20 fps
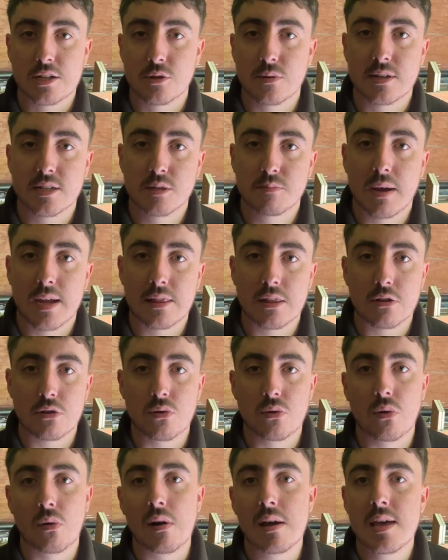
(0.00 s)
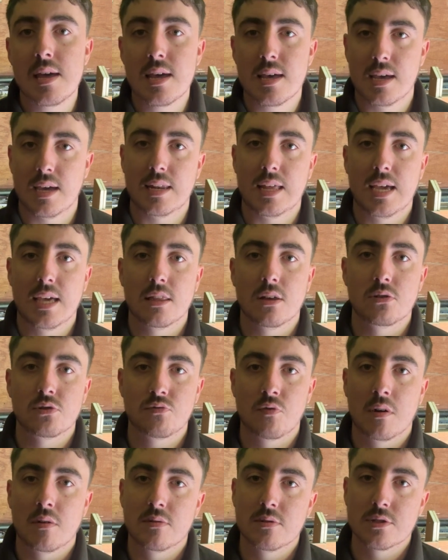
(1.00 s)
to expand the door and hit those
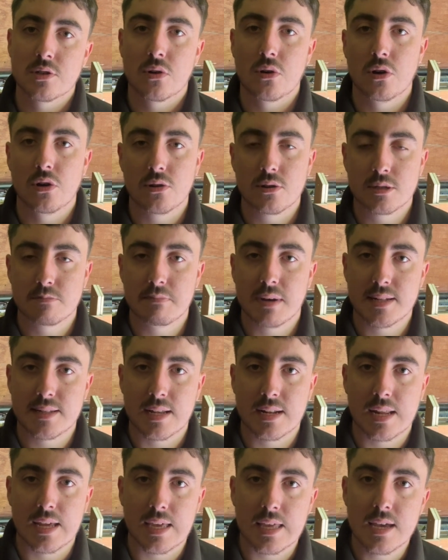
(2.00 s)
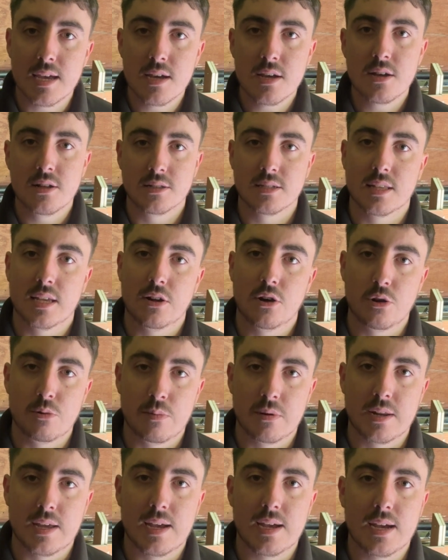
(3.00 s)
rollers or hooks manually to then
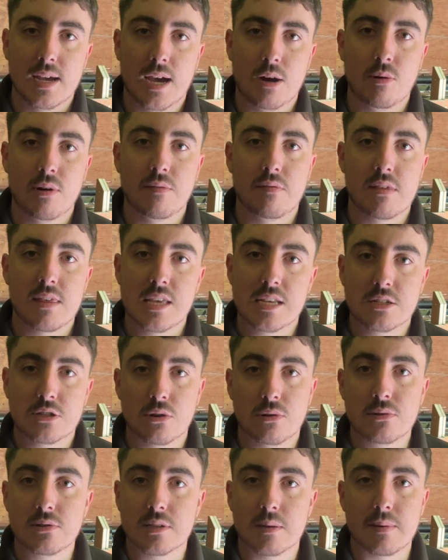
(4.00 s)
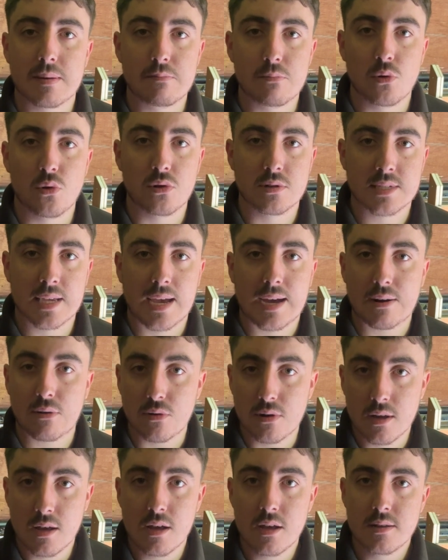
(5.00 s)
open it. However, these tools have been bought out
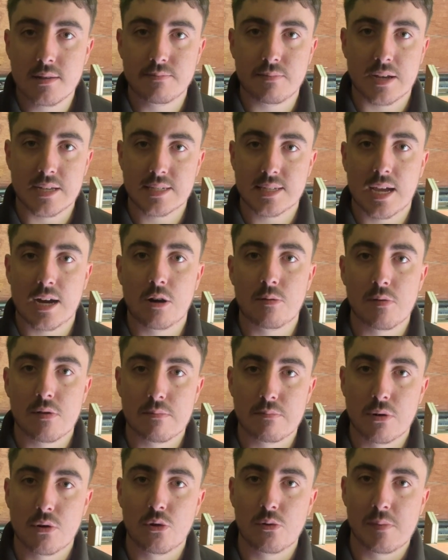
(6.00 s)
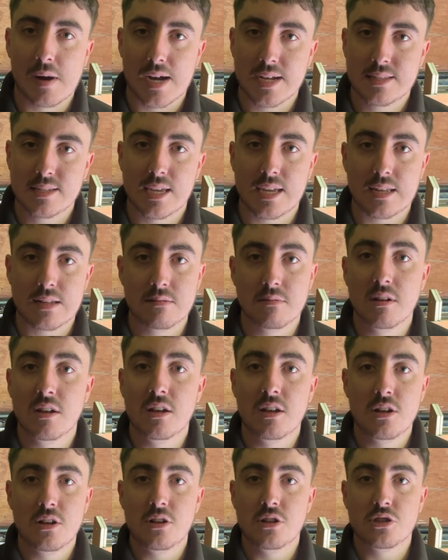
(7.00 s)
by Sauber and Paul Batty
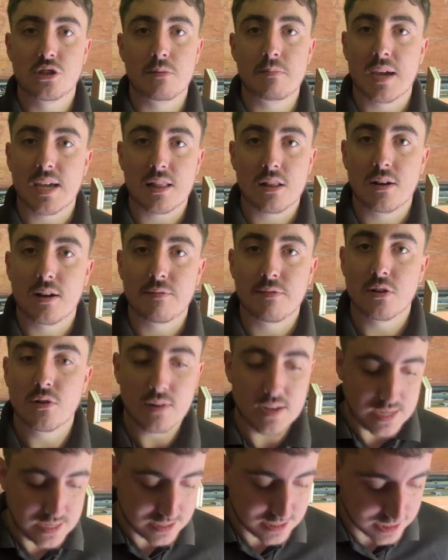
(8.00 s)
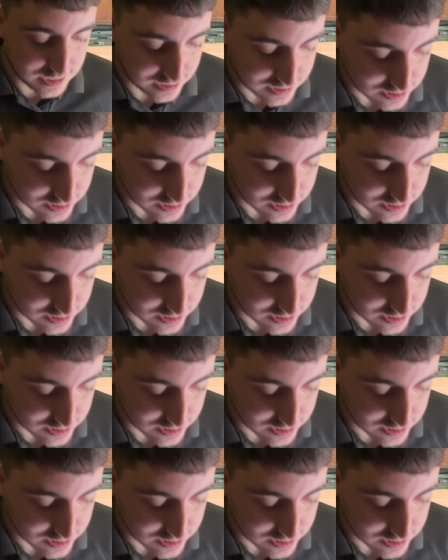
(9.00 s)
to make life a lot easier.